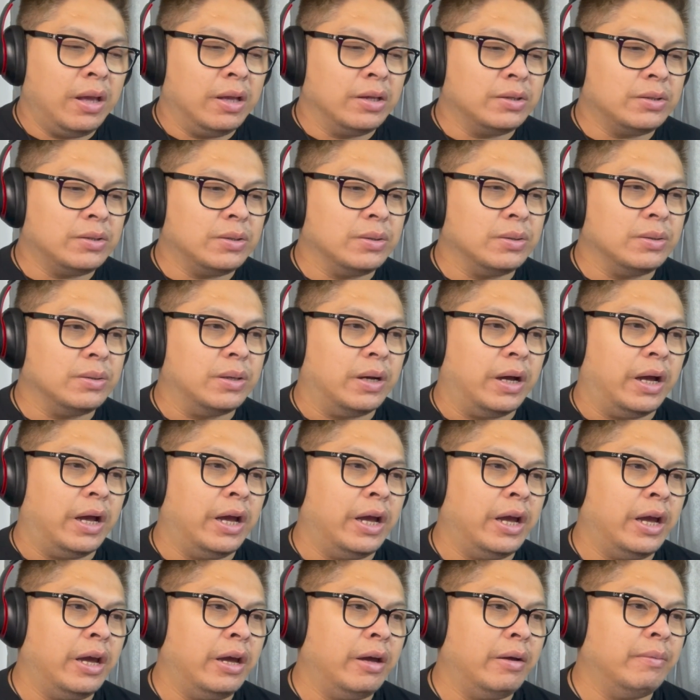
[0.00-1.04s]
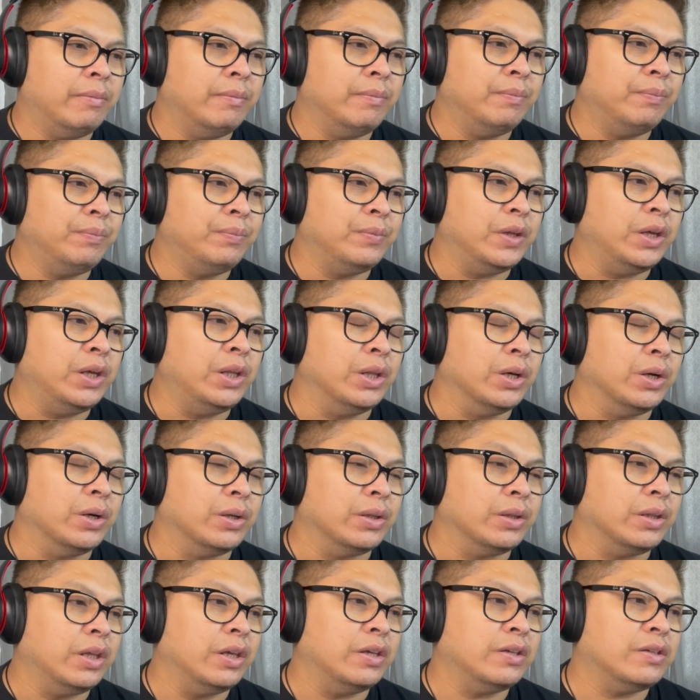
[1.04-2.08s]
So you
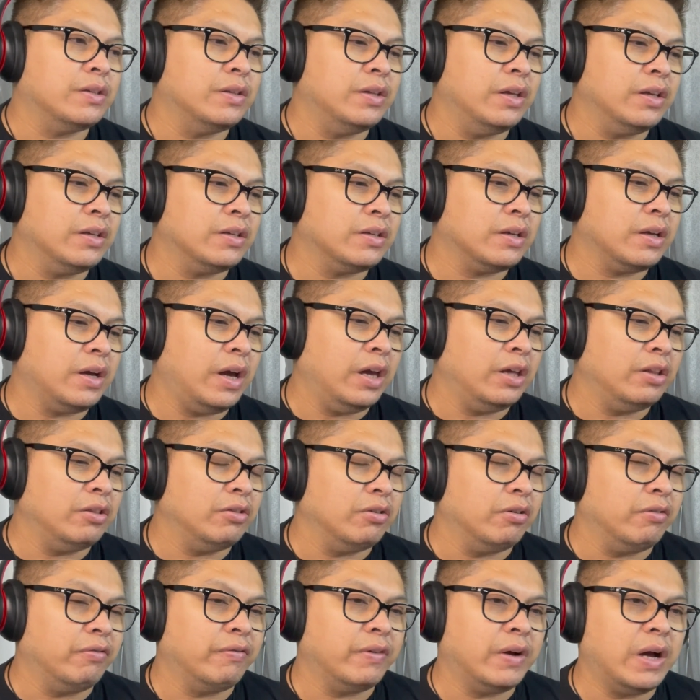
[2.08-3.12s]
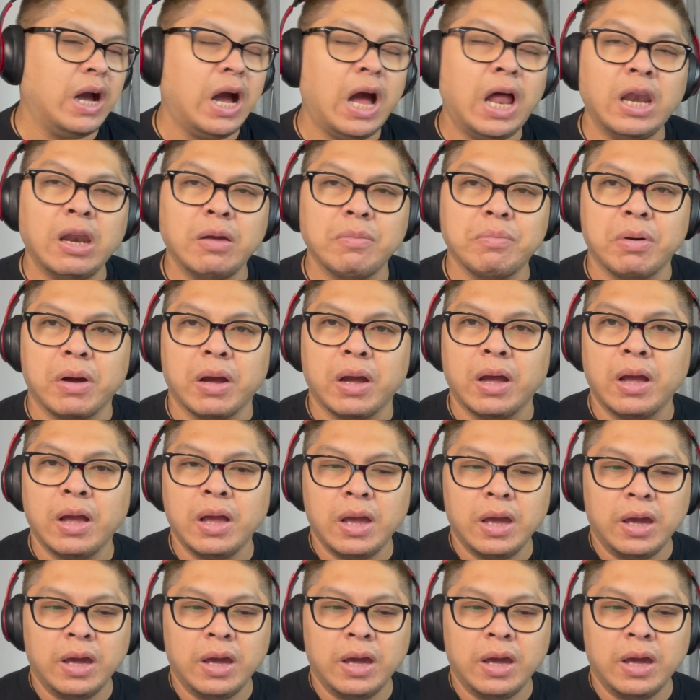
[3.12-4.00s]
know, this kind of caliber